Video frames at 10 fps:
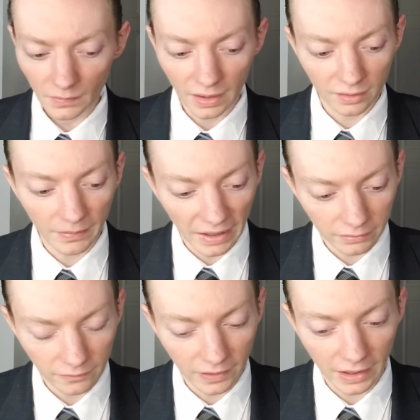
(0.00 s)
As a matter
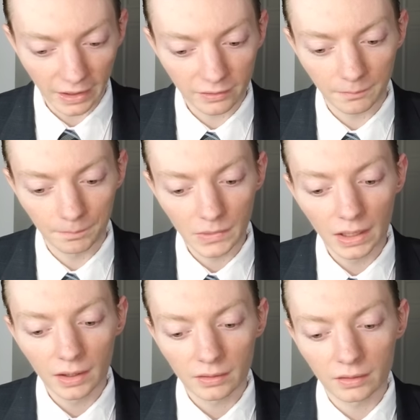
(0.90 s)
of fact,
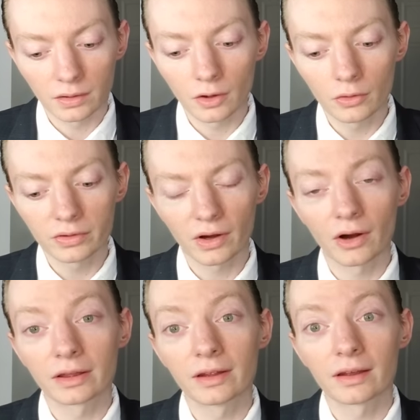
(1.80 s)
the note
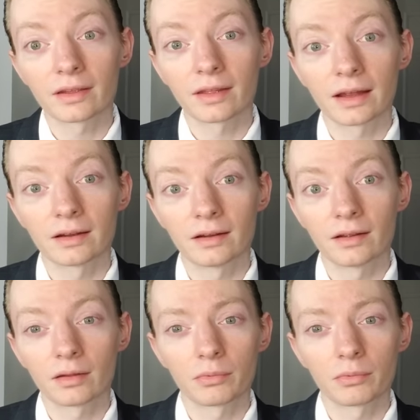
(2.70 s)
on this that is